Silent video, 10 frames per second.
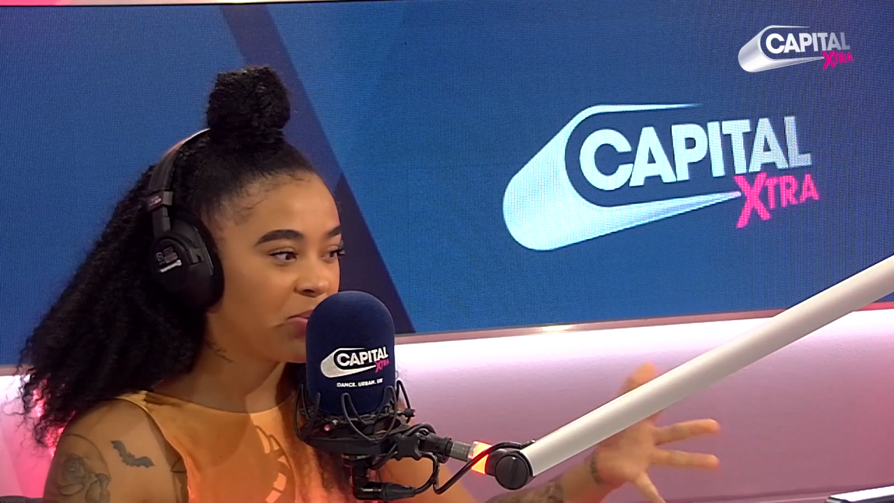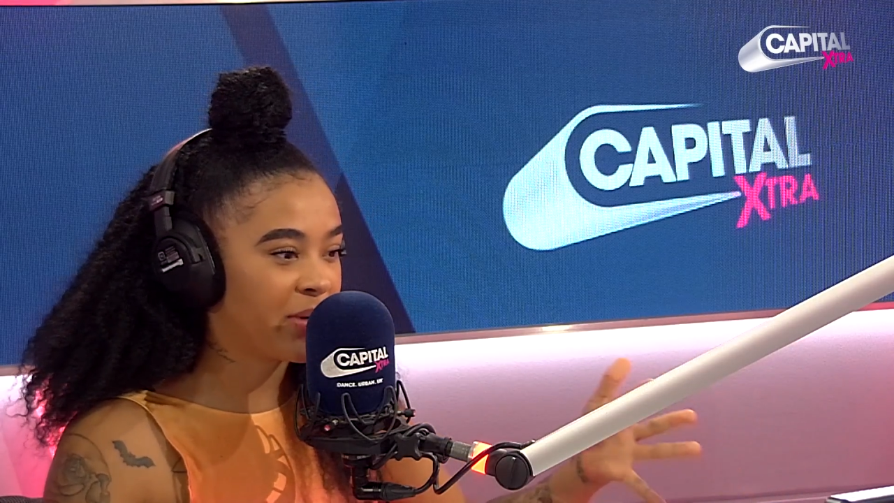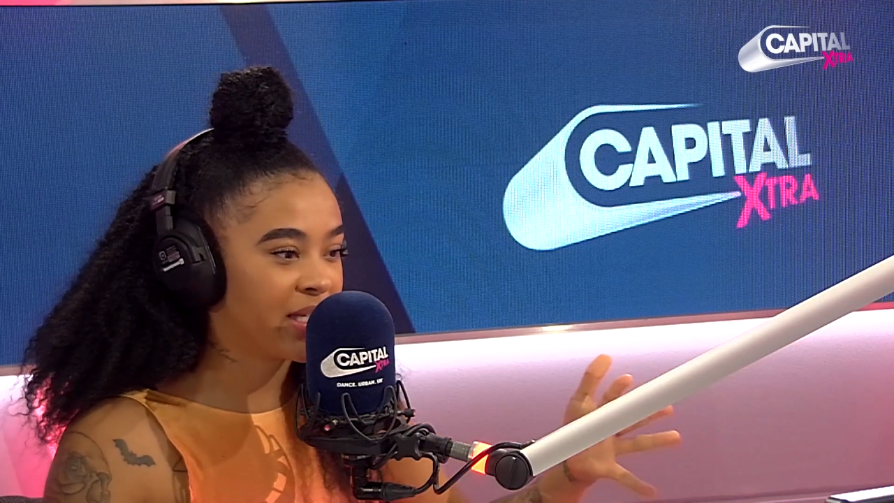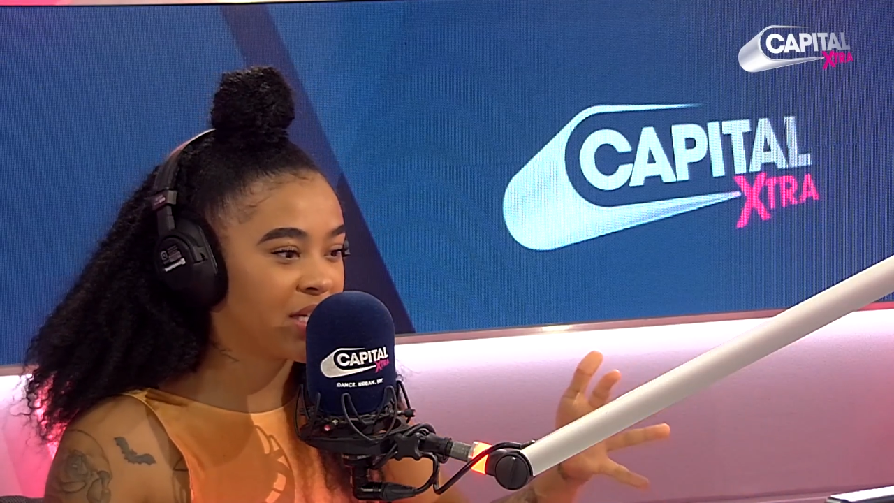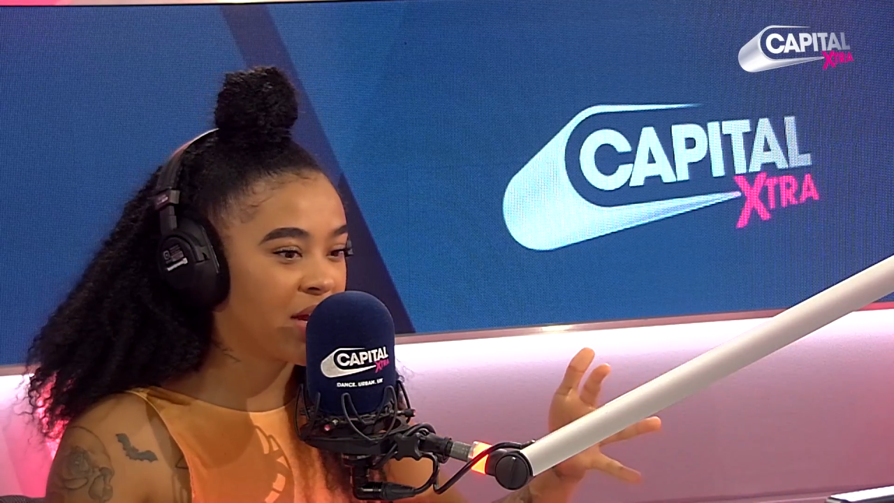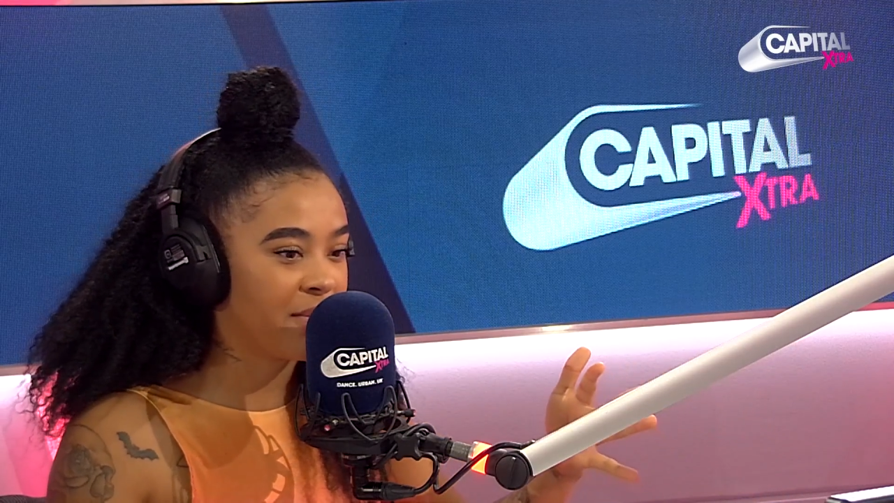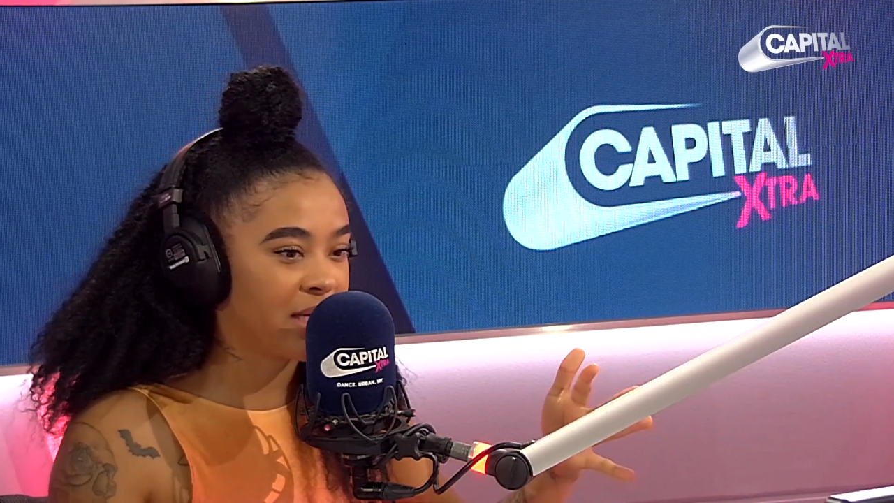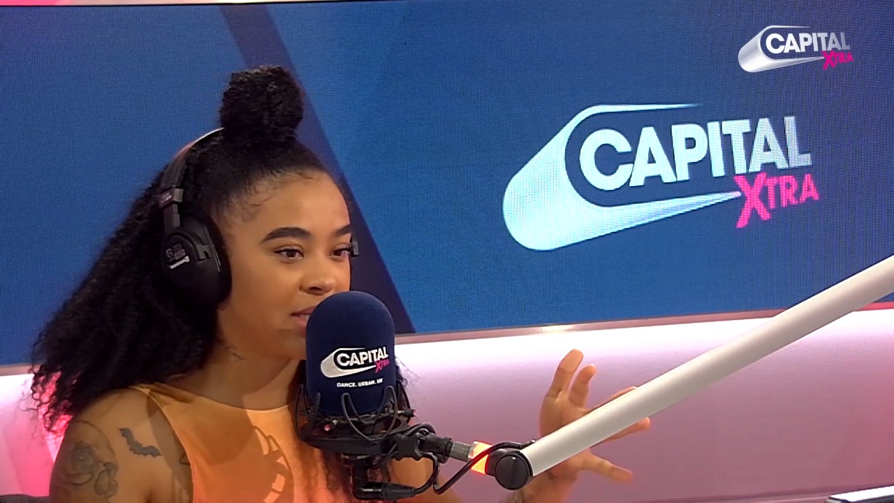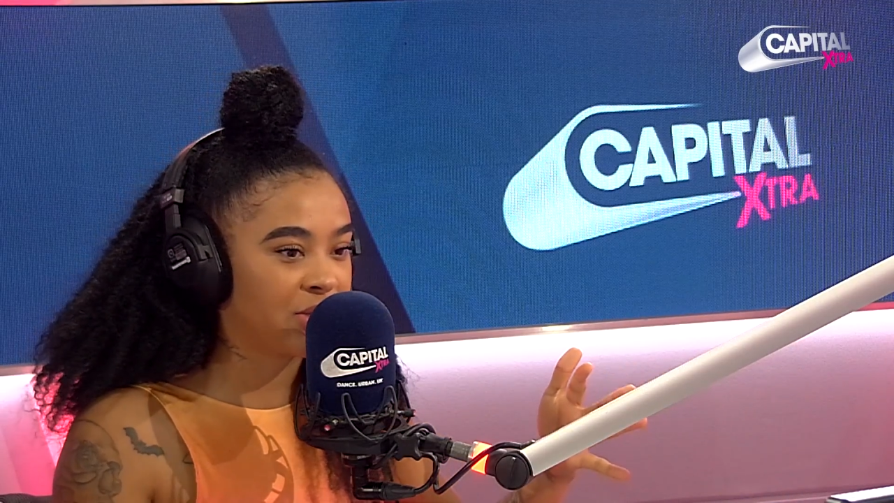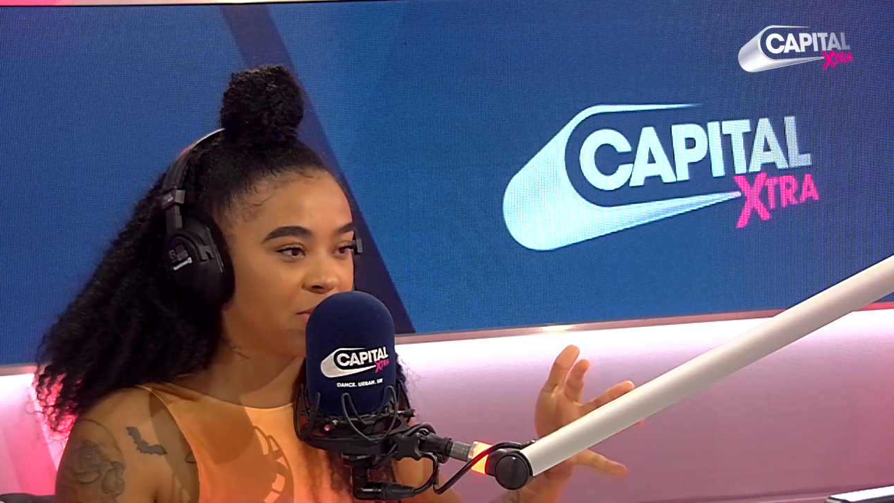which
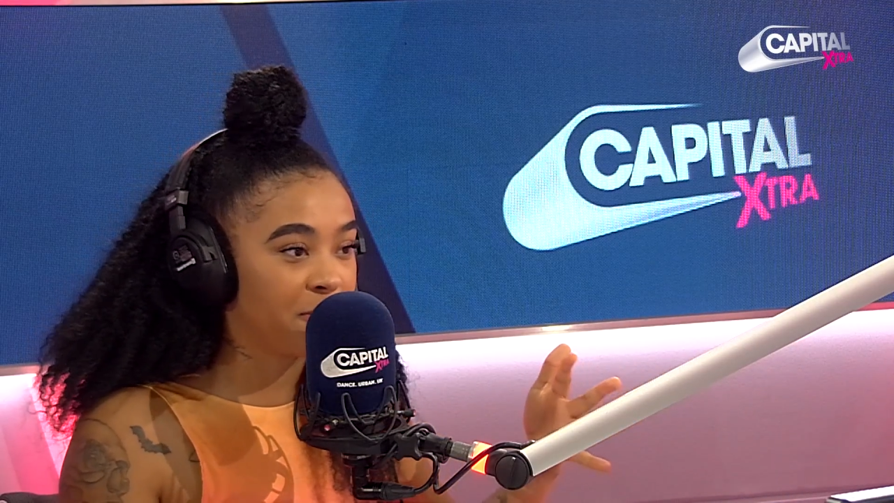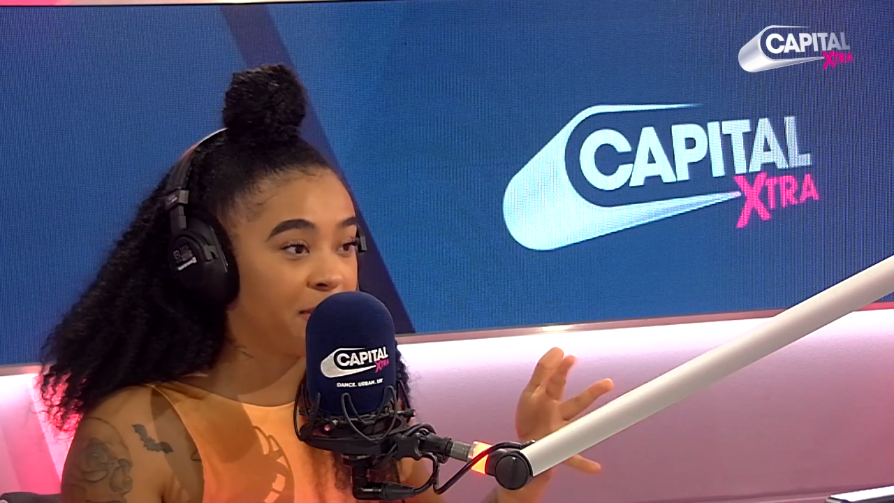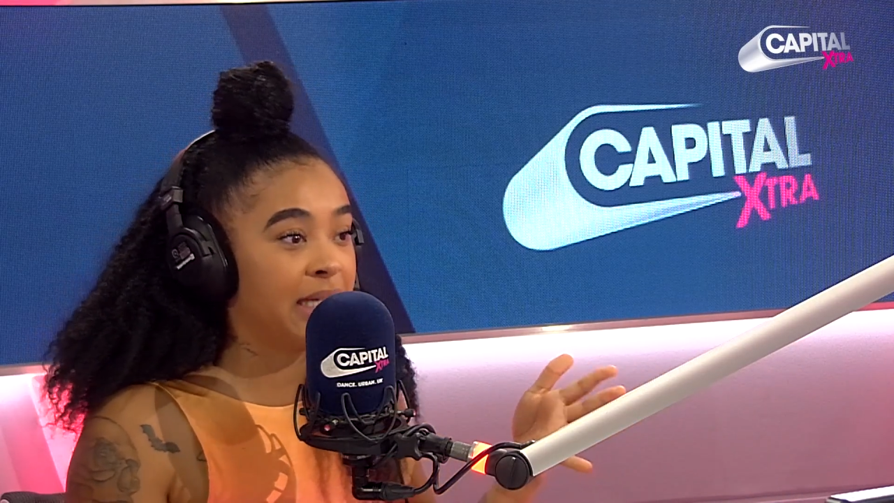is doing